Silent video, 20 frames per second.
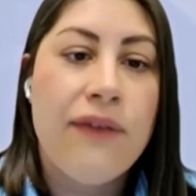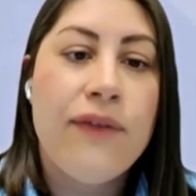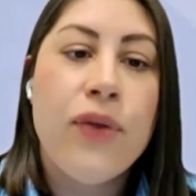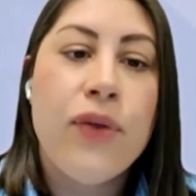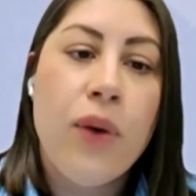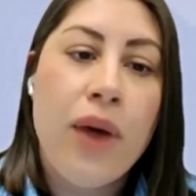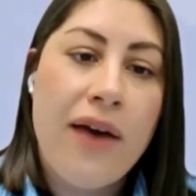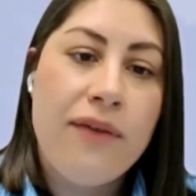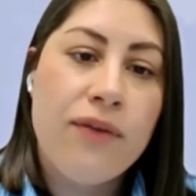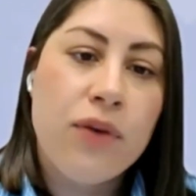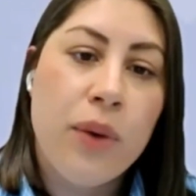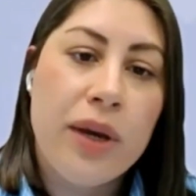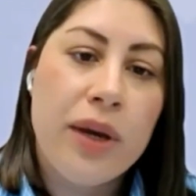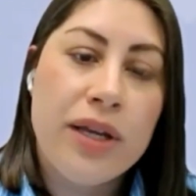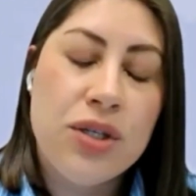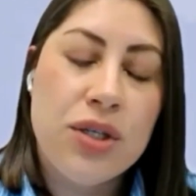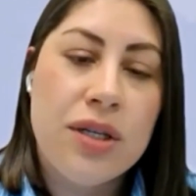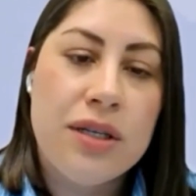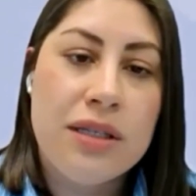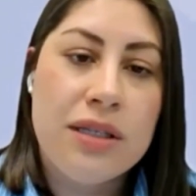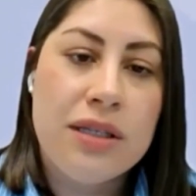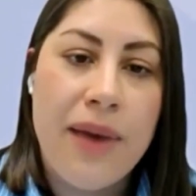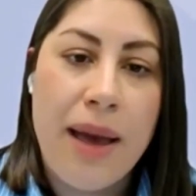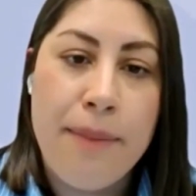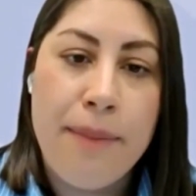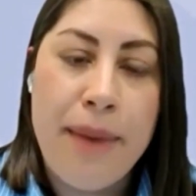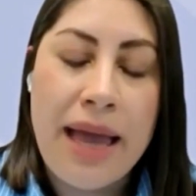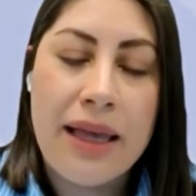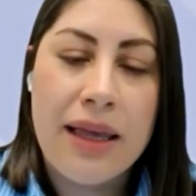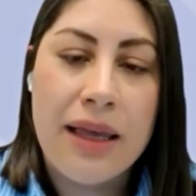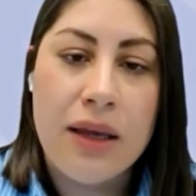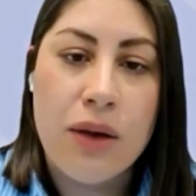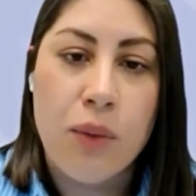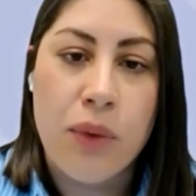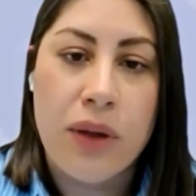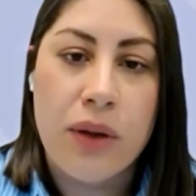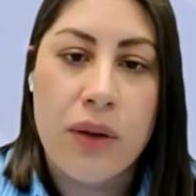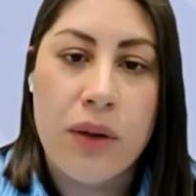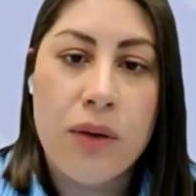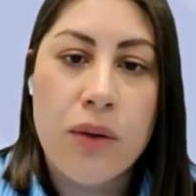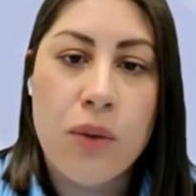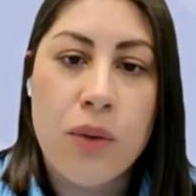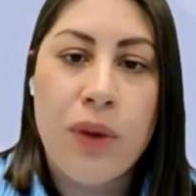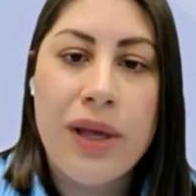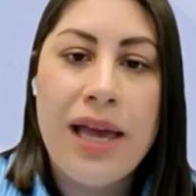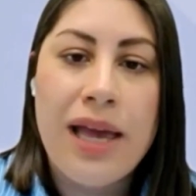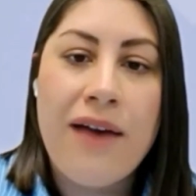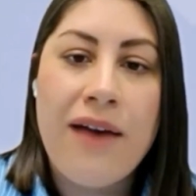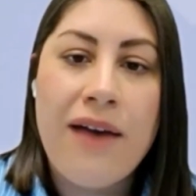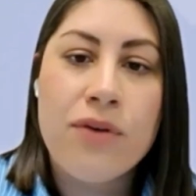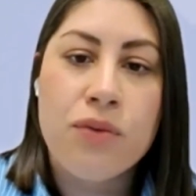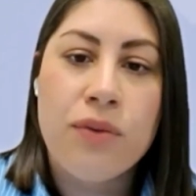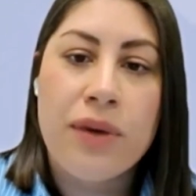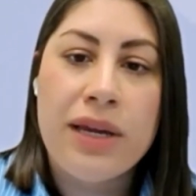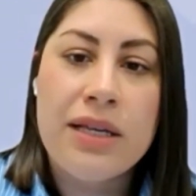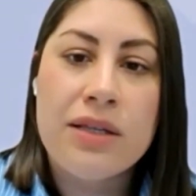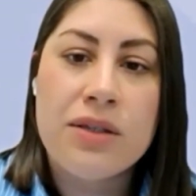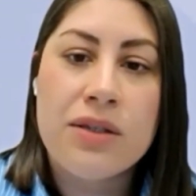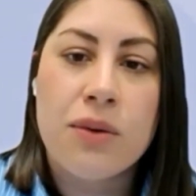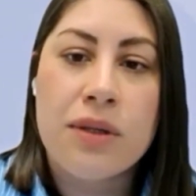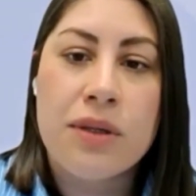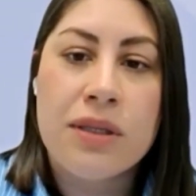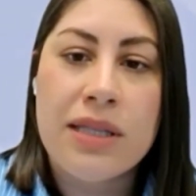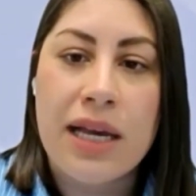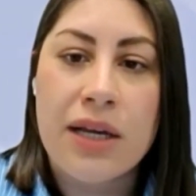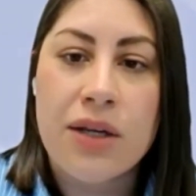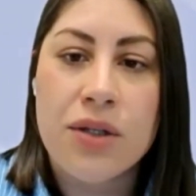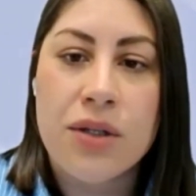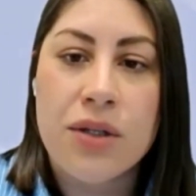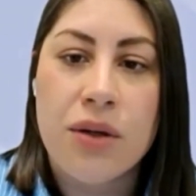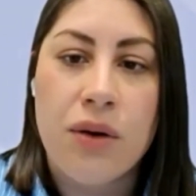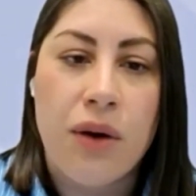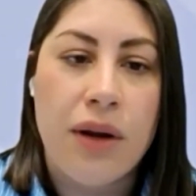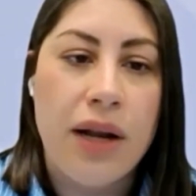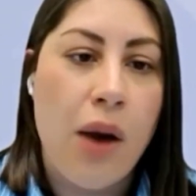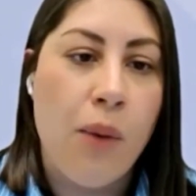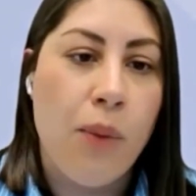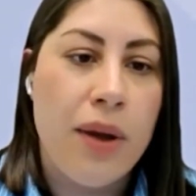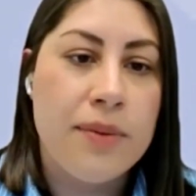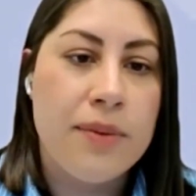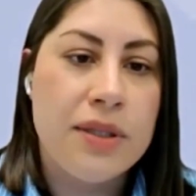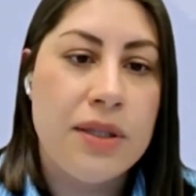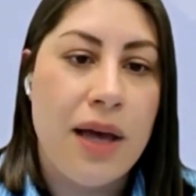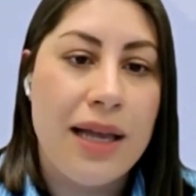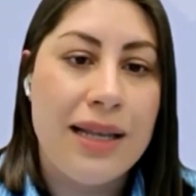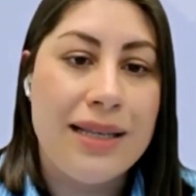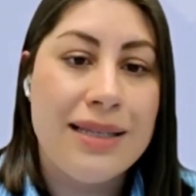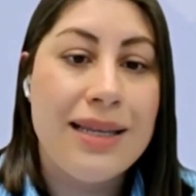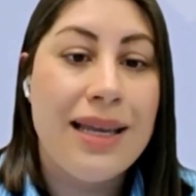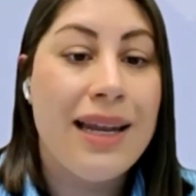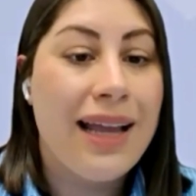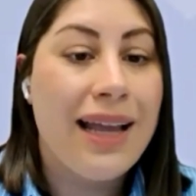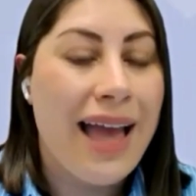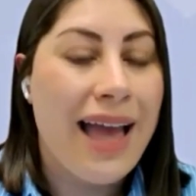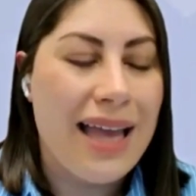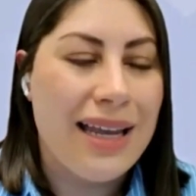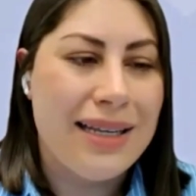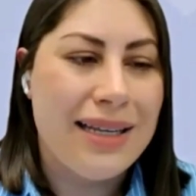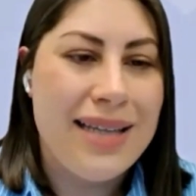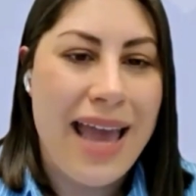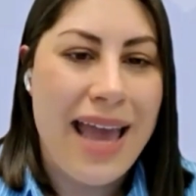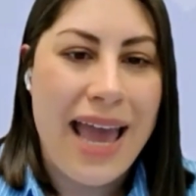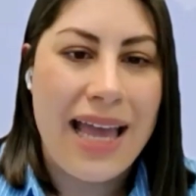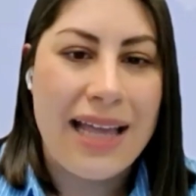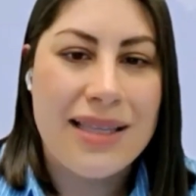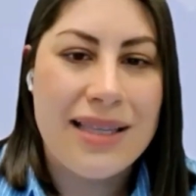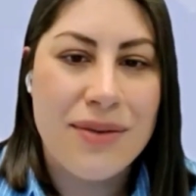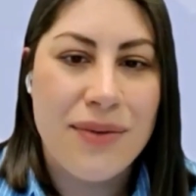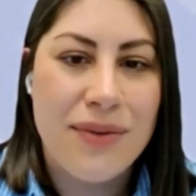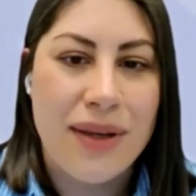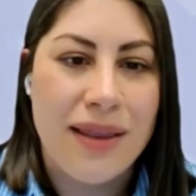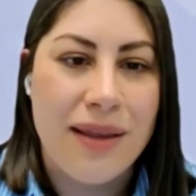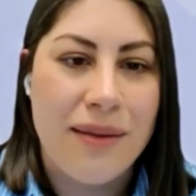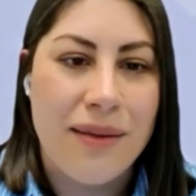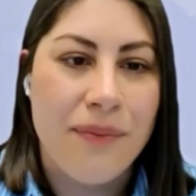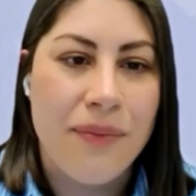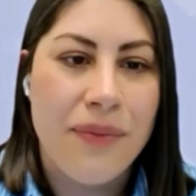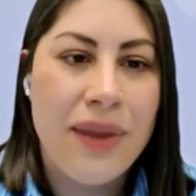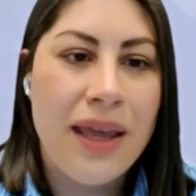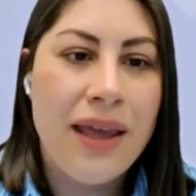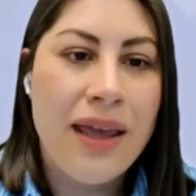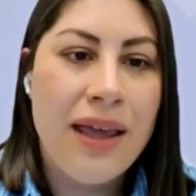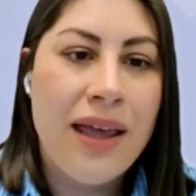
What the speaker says: If you have questions about making a will, we have a resource section on our website dedicated to answering them.